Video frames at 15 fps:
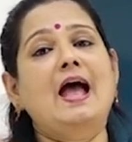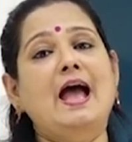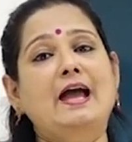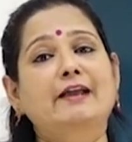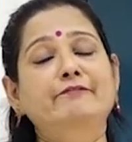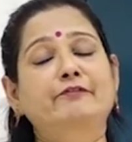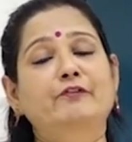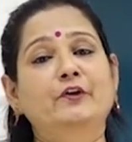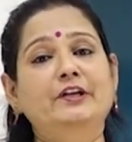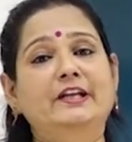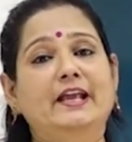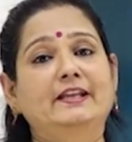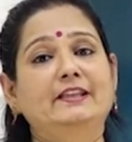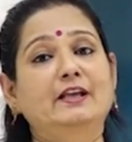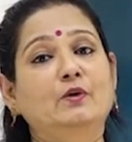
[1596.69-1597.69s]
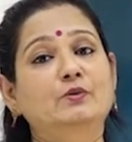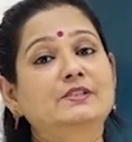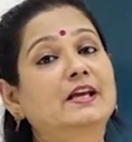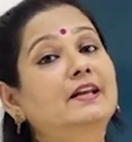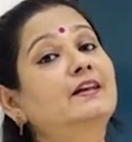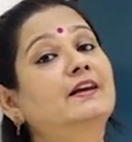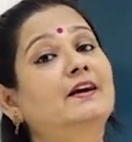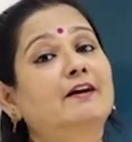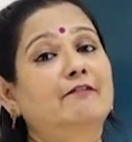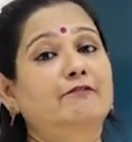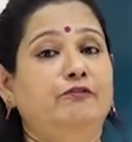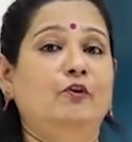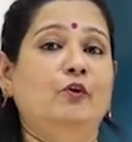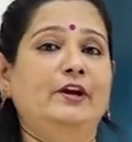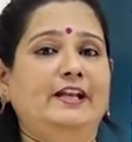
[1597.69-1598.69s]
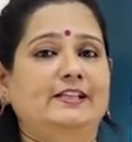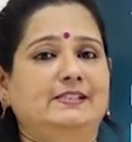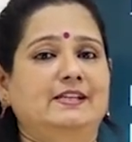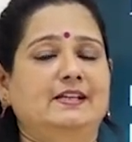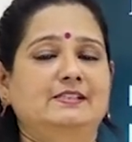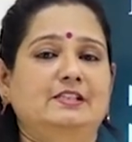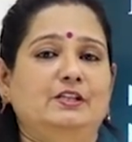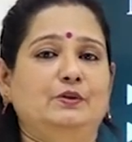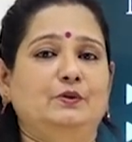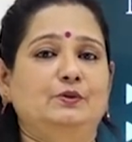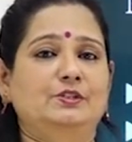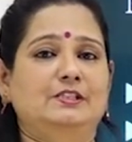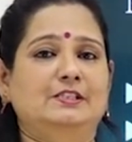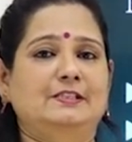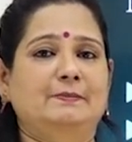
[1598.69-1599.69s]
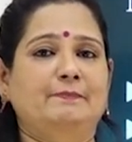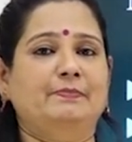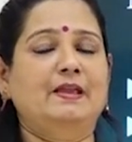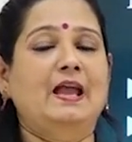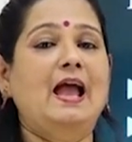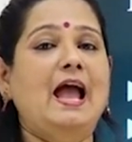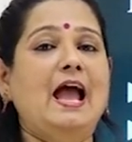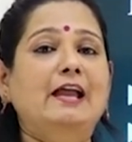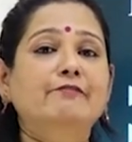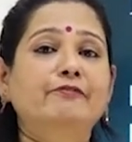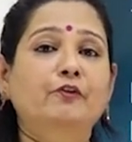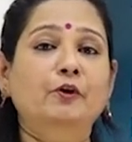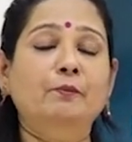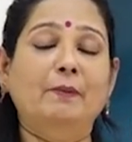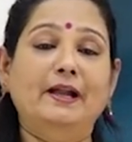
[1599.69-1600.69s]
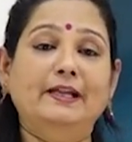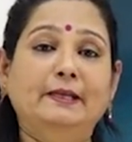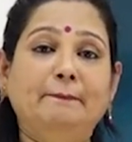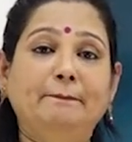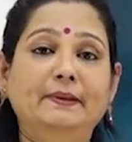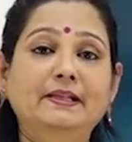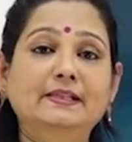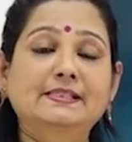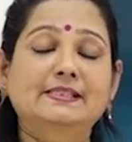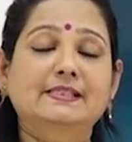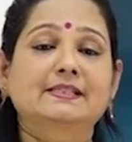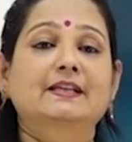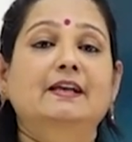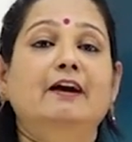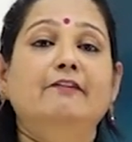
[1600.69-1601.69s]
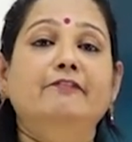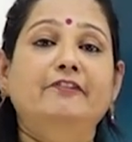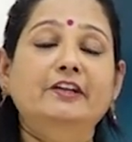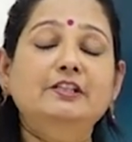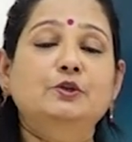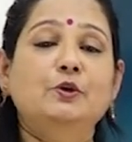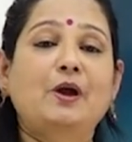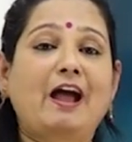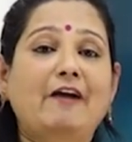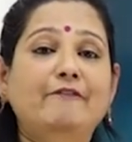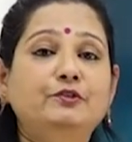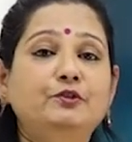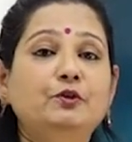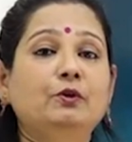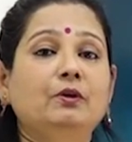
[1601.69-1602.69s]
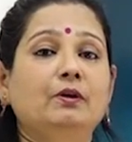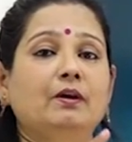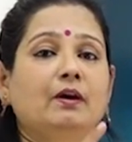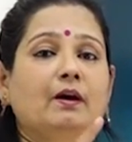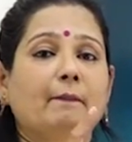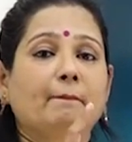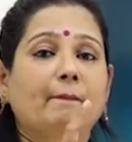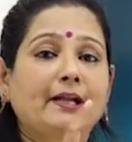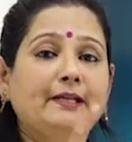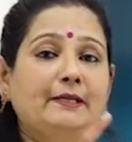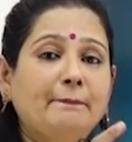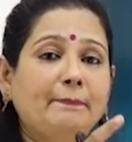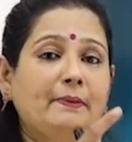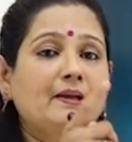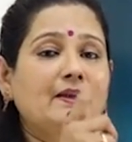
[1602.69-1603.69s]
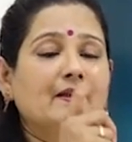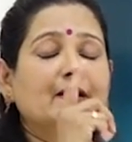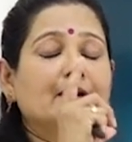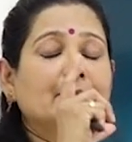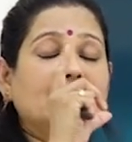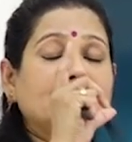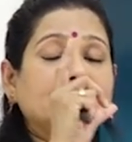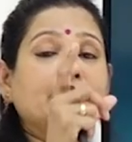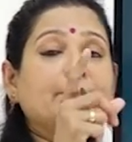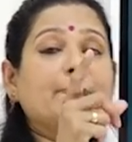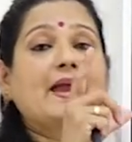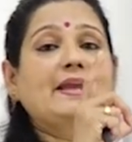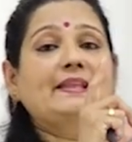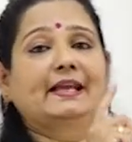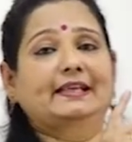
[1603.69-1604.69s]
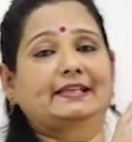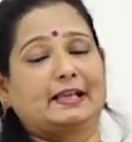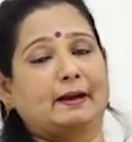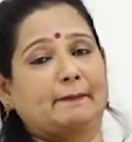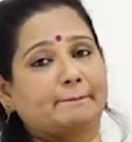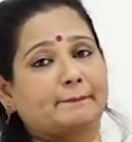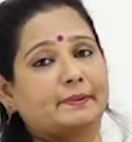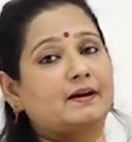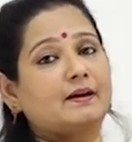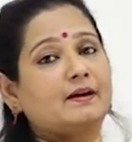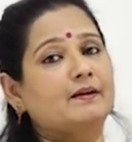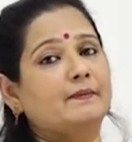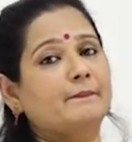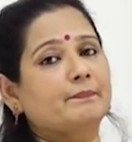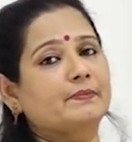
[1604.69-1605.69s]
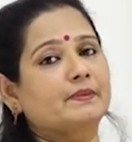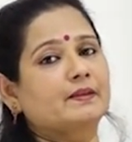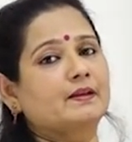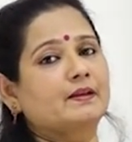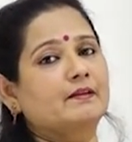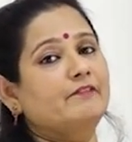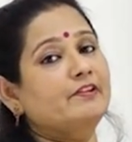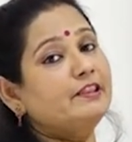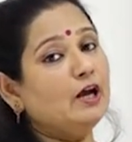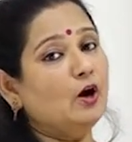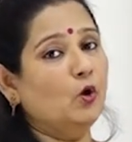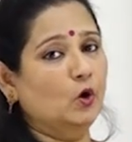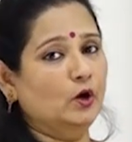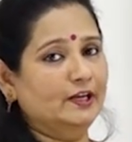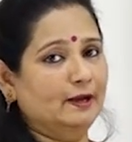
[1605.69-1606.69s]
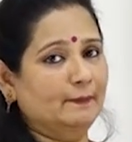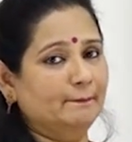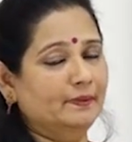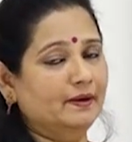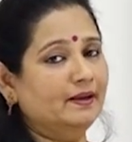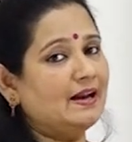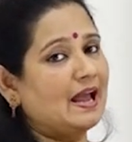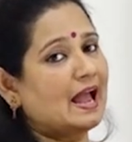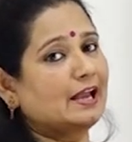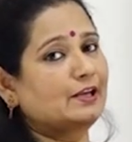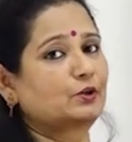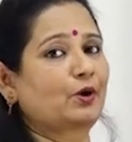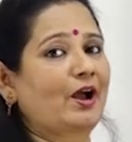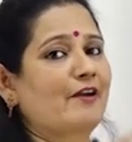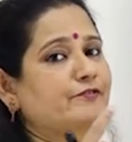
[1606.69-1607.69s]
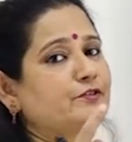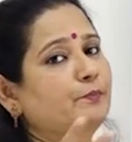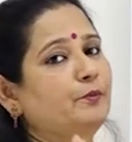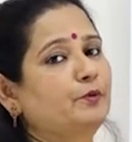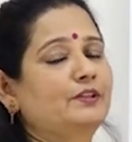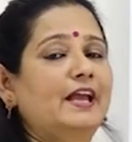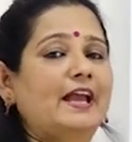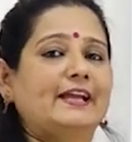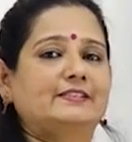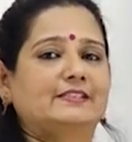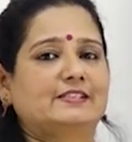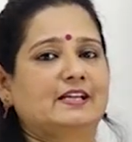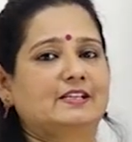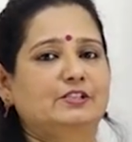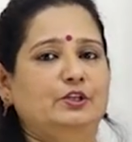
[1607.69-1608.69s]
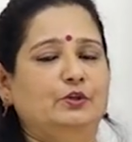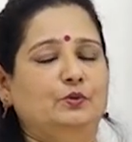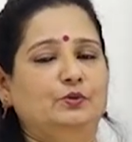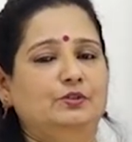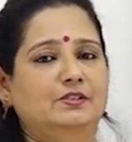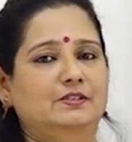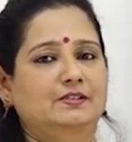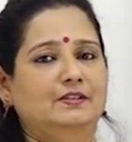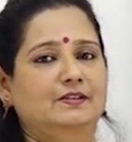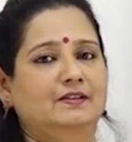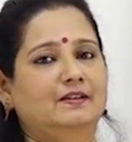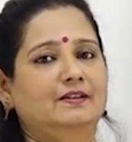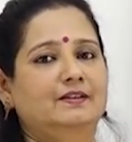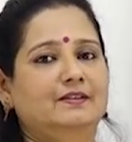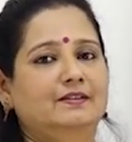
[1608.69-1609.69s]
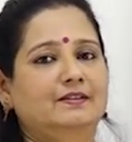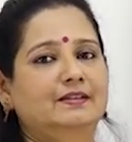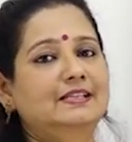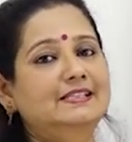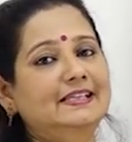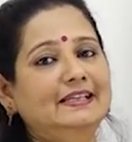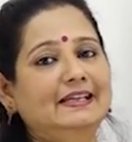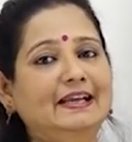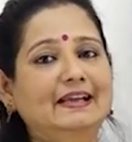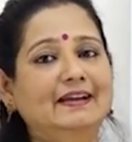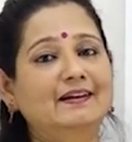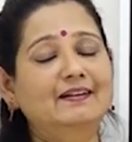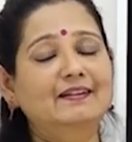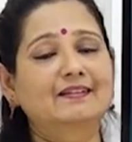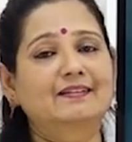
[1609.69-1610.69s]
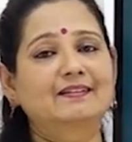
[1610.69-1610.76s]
And for 10,000, four extra zeros. And for multiples, first you have to multiply that number with the whole number and you have to put the extra zeros. Is it clear?